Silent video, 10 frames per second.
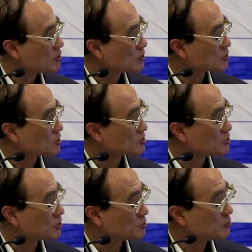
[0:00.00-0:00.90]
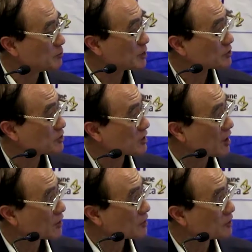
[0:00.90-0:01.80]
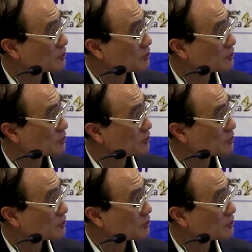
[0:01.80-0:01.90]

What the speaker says: You can see the messenger RNA.